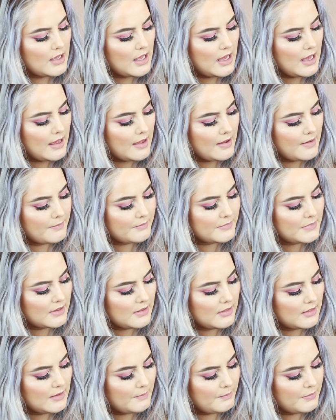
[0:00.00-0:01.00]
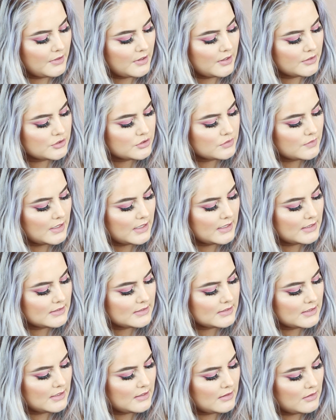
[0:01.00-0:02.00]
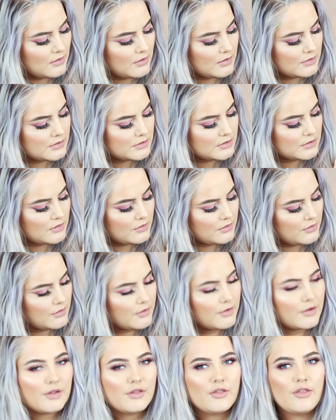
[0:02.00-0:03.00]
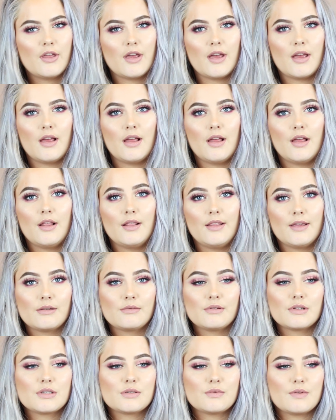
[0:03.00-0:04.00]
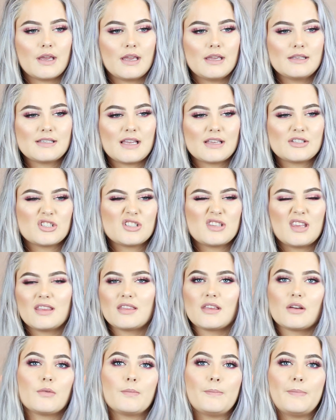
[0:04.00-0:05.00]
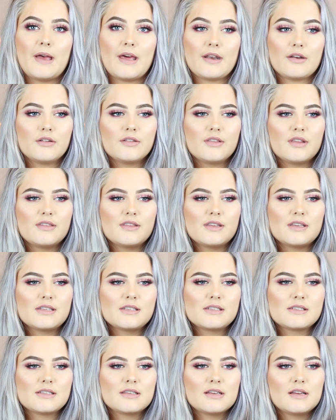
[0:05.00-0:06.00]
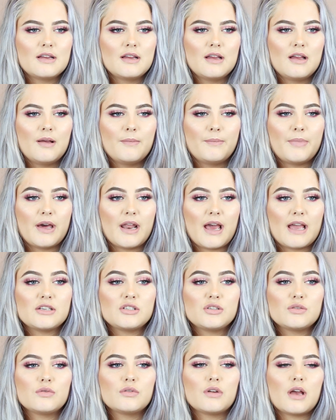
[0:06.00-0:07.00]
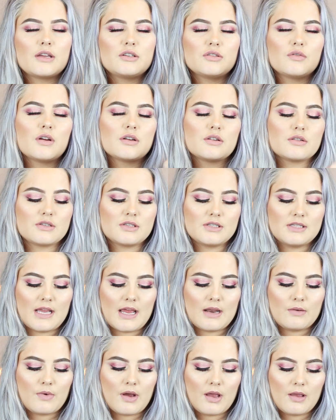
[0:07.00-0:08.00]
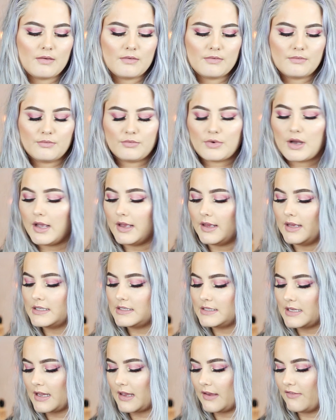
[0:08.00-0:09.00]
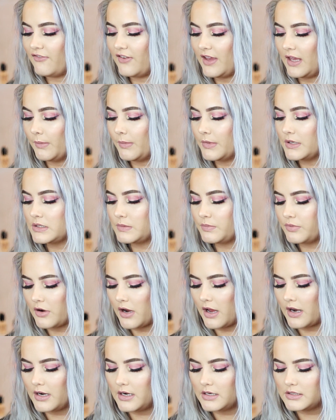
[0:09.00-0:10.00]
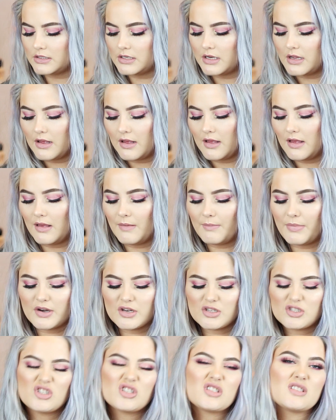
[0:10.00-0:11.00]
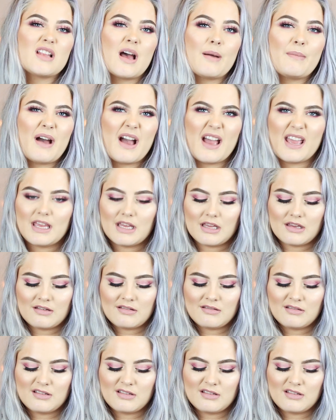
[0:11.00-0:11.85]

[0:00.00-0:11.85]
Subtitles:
the lip lingeries and also the liquid suede, I just think they're better than this. But I do understand why it's like a famous product, but it's just not my